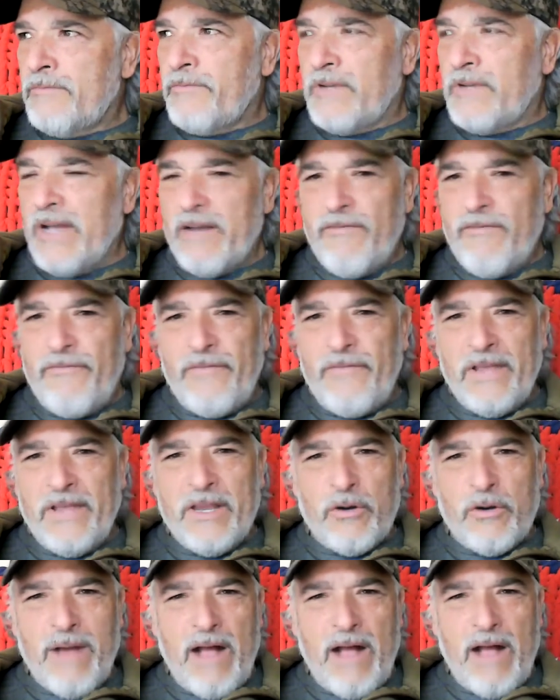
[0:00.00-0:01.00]
kind of
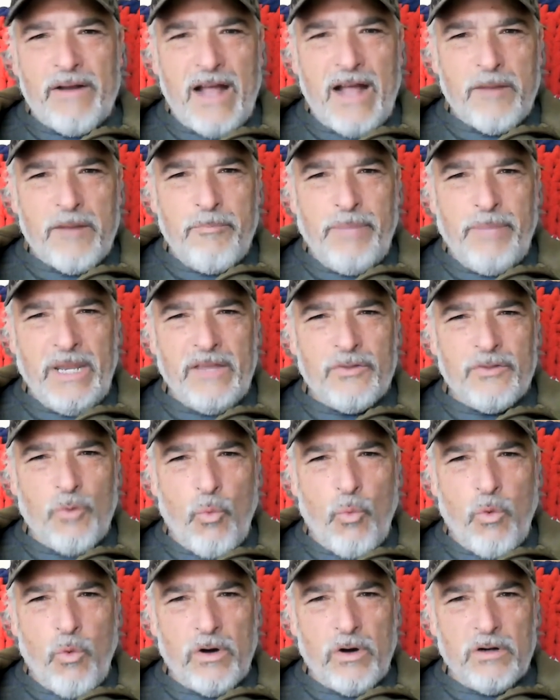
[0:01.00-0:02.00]
figure out how to be in the
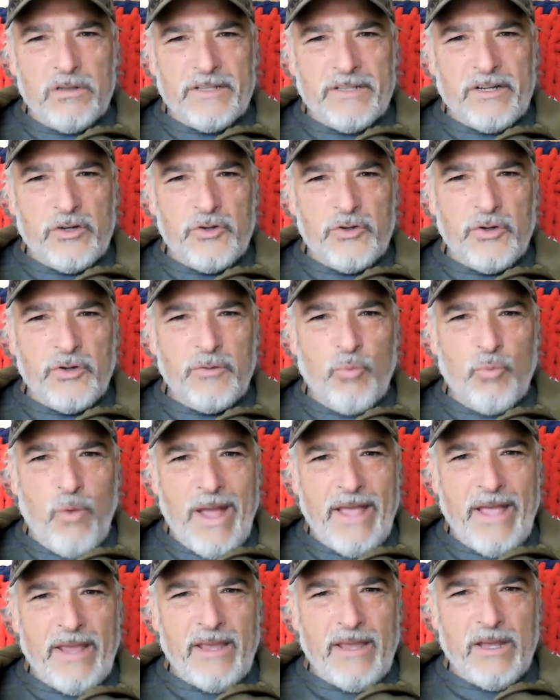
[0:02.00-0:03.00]
world in a good
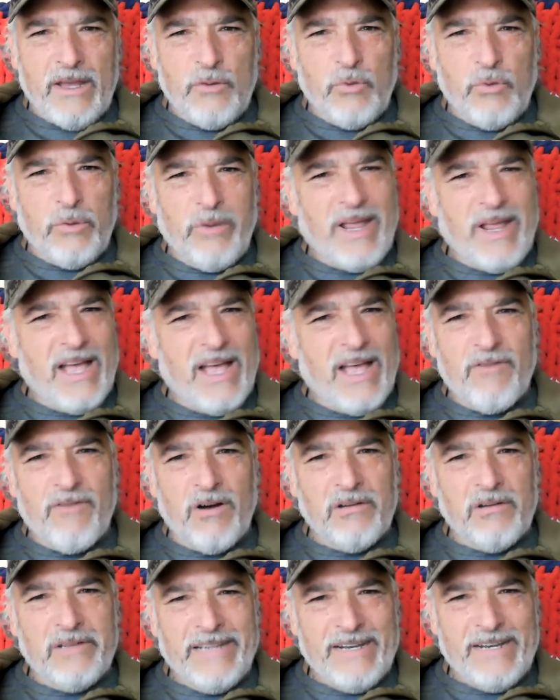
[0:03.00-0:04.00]
way. And when we have
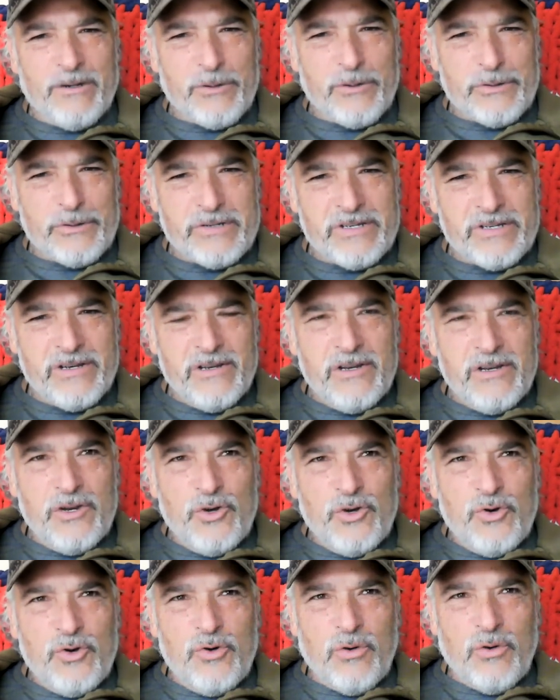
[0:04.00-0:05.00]
our leaders
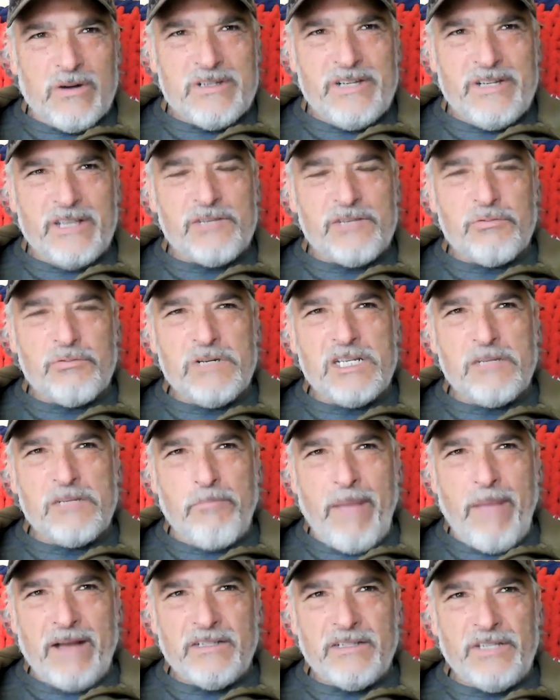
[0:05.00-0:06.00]
who are
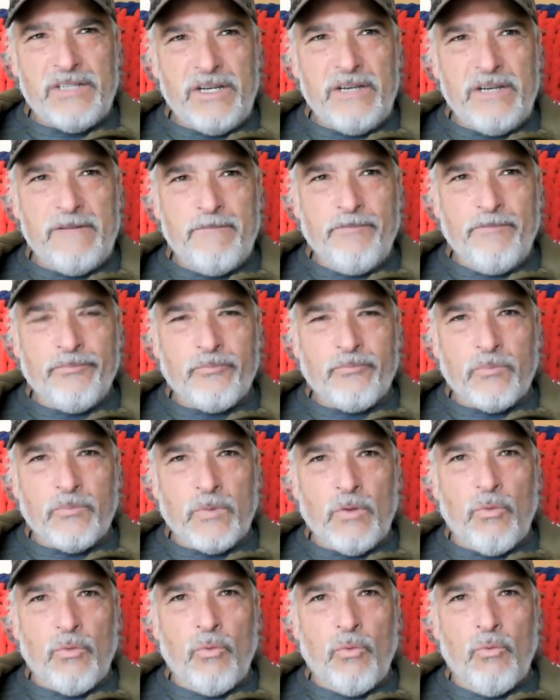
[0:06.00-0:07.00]
disrespecting
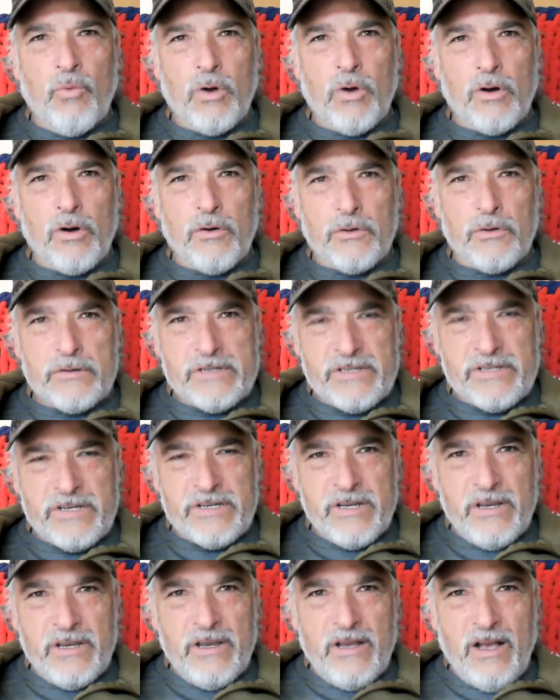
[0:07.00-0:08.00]
words,
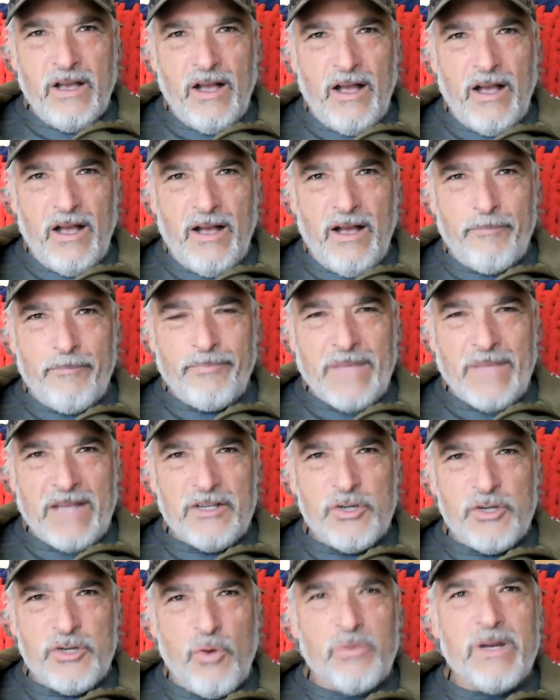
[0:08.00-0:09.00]

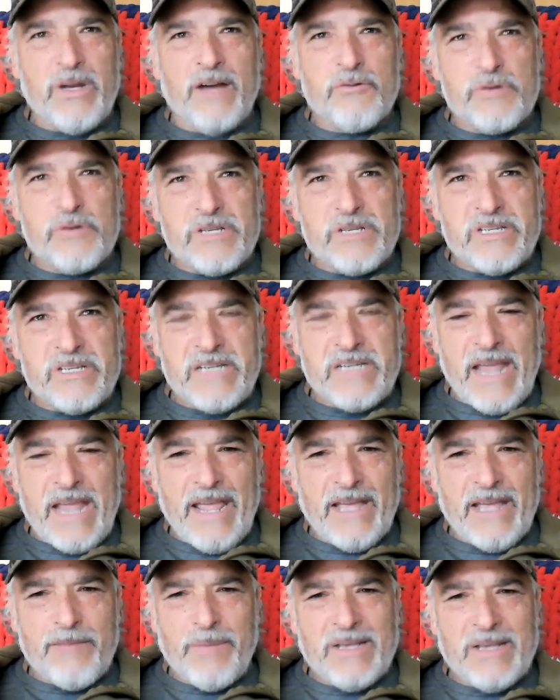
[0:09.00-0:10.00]
and don't
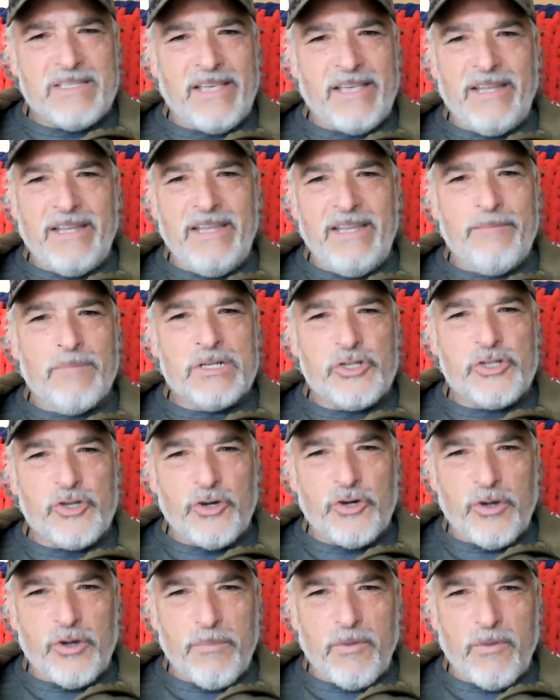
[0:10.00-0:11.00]
understand, because any
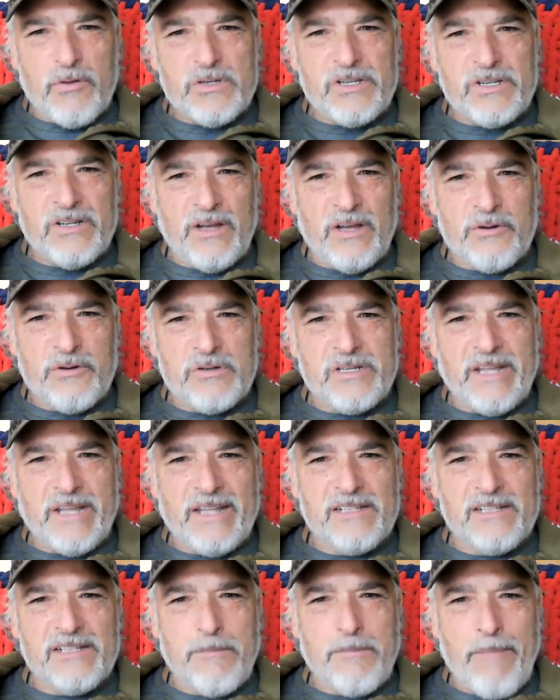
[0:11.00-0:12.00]
mature person
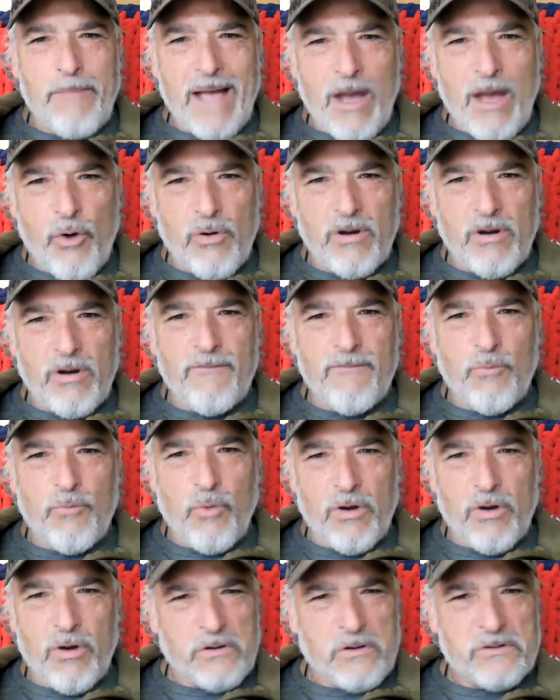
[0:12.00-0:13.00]
understands the power of
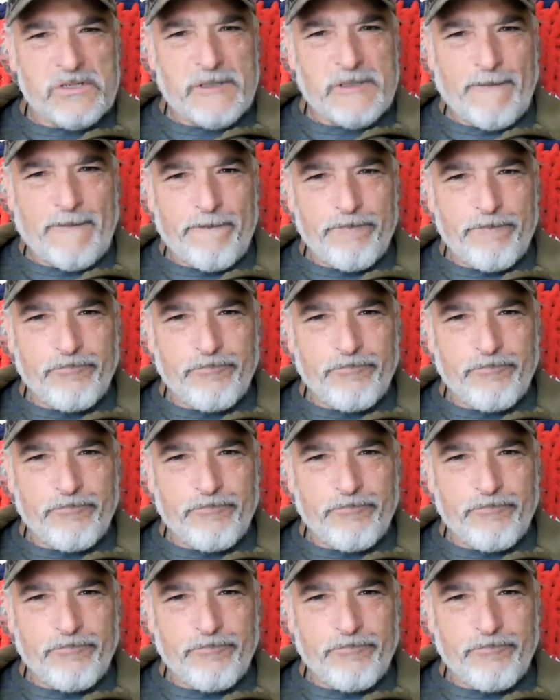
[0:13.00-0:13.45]
words.